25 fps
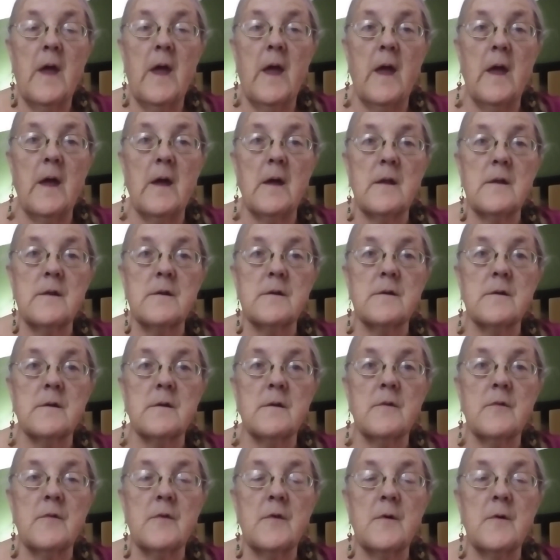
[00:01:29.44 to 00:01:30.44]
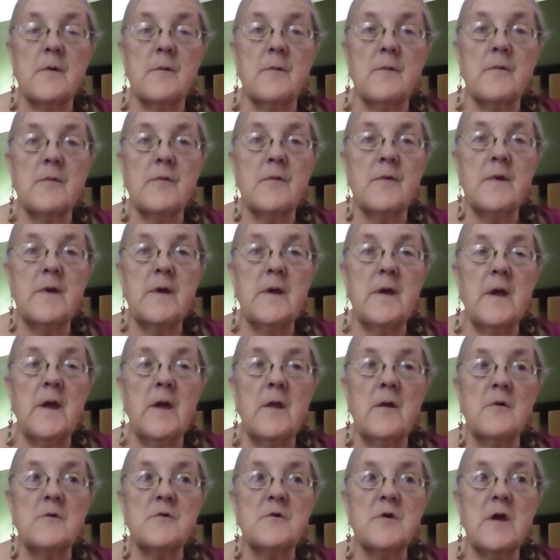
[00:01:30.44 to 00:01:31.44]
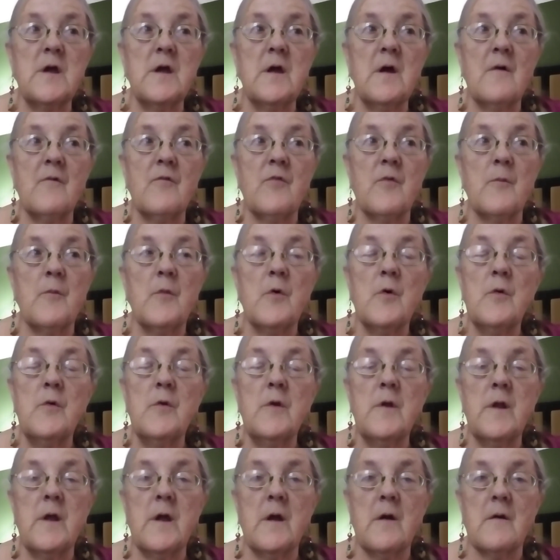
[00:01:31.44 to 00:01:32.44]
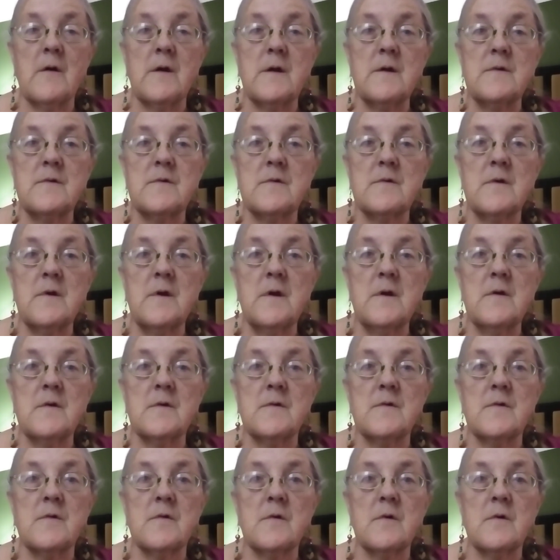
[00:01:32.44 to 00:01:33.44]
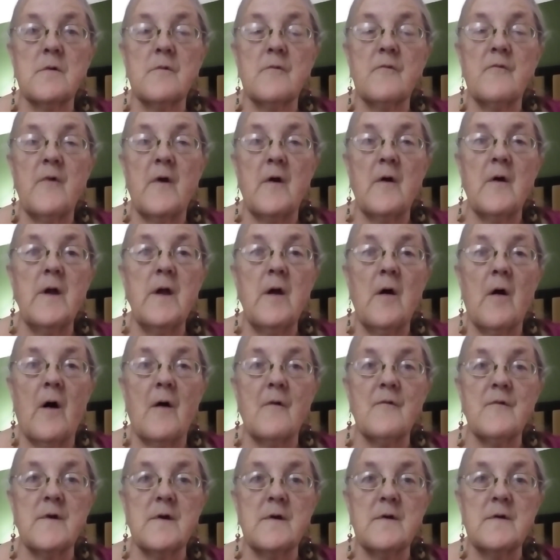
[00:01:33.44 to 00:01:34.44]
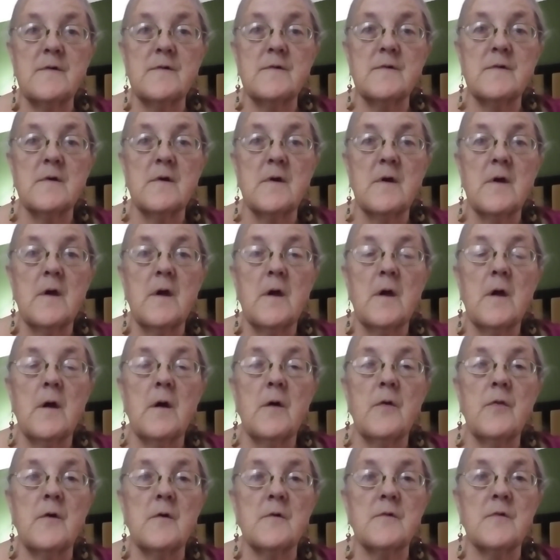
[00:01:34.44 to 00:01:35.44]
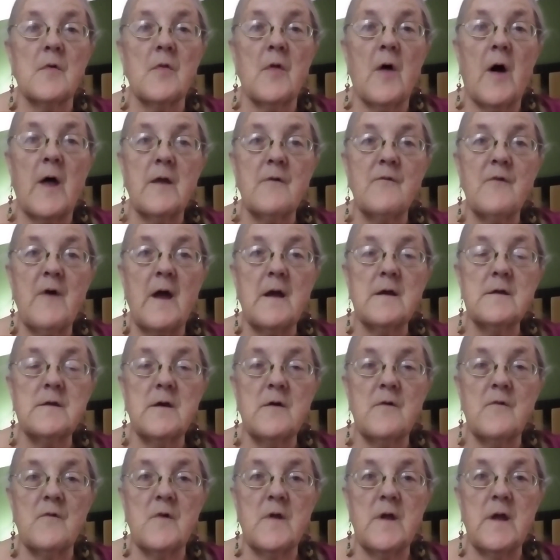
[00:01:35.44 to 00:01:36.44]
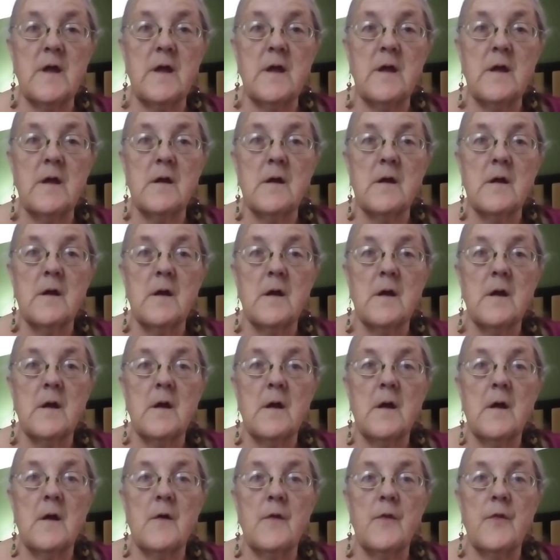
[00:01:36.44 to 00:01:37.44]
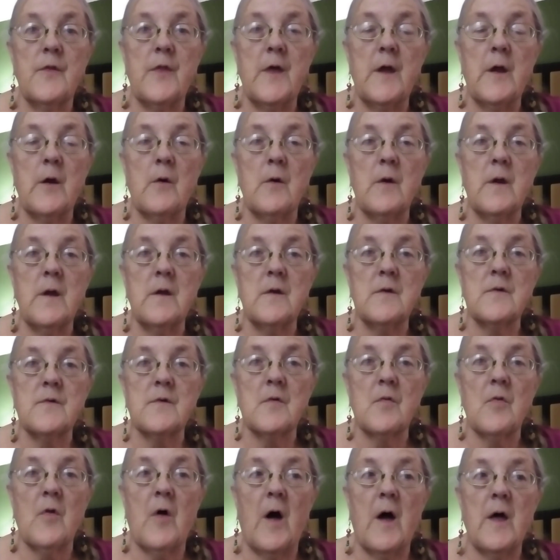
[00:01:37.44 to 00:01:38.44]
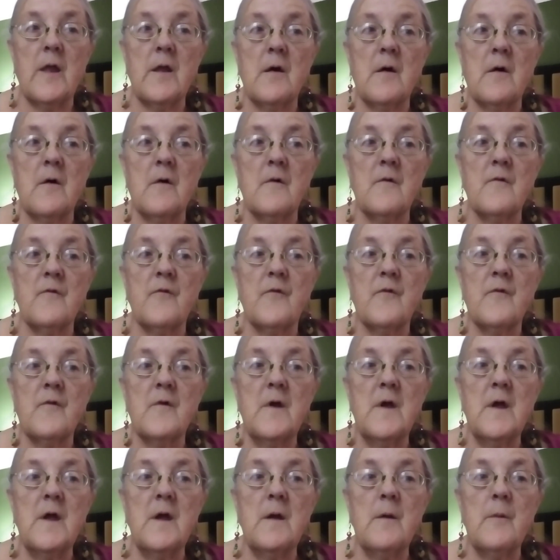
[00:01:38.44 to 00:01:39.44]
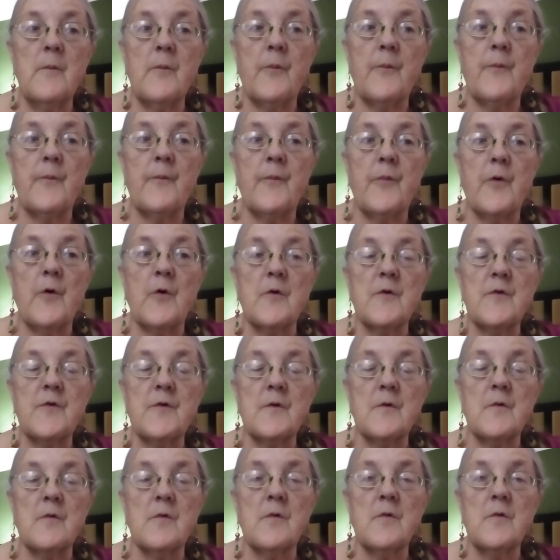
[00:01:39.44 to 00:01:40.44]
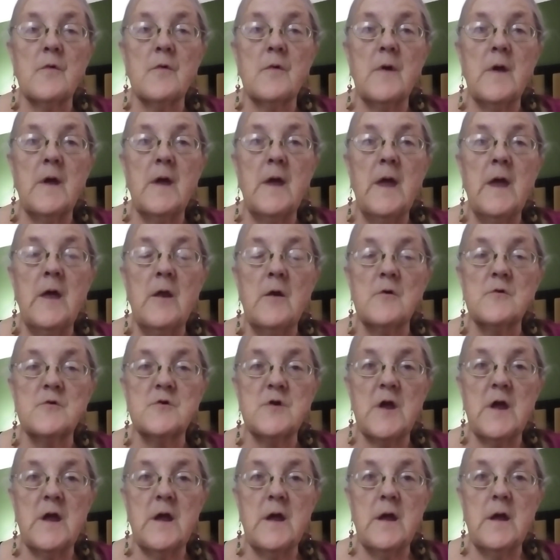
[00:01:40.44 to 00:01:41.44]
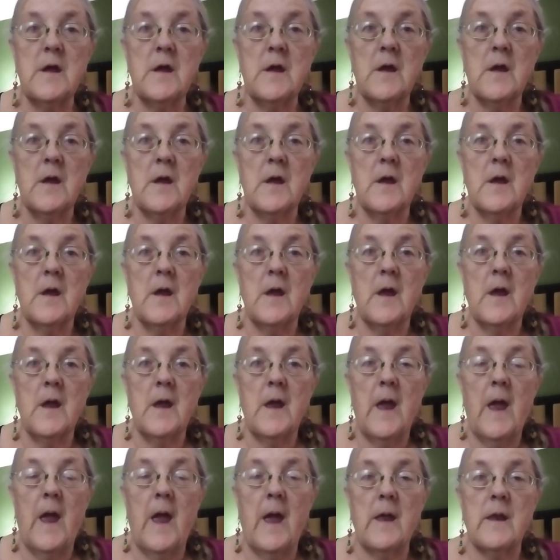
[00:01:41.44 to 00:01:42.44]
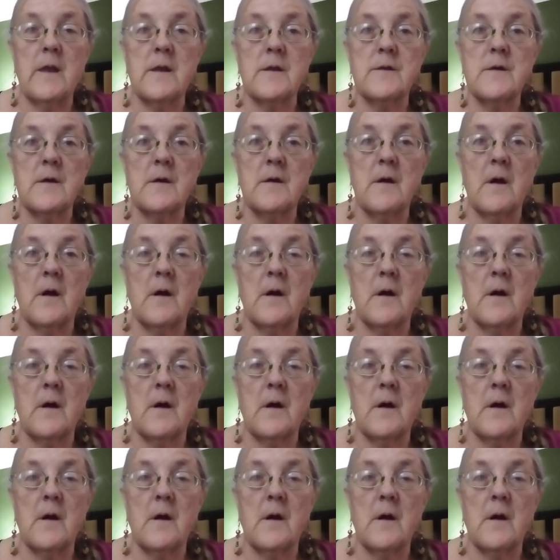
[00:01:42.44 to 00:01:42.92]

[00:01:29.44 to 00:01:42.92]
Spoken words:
And the energy of the Moon in Aries is very obvious. There's a lot of activity. There is a lot of personal energy and